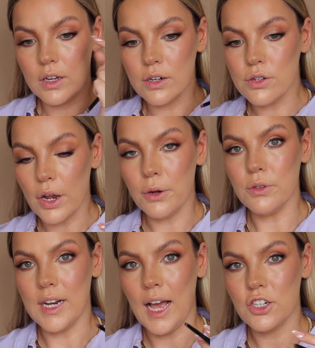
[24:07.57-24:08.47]

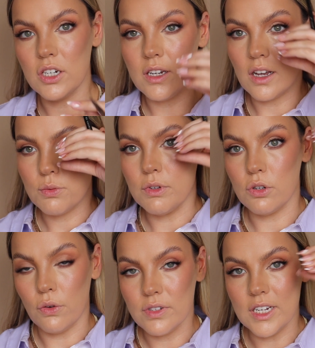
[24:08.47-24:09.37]
nose and actually does, which
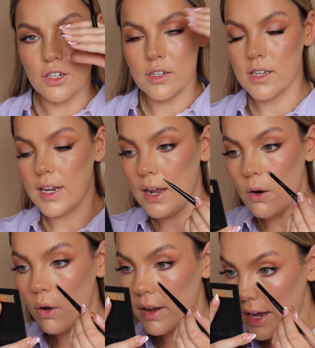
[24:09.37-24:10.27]
obviously just
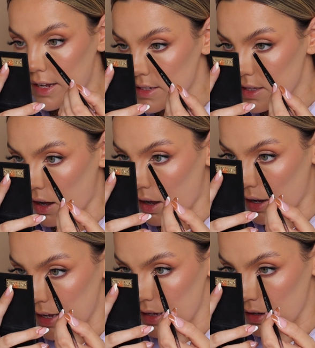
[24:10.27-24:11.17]
elongates the
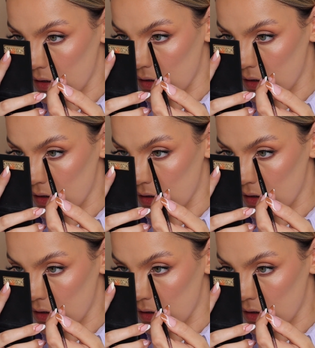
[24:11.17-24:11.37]
eye.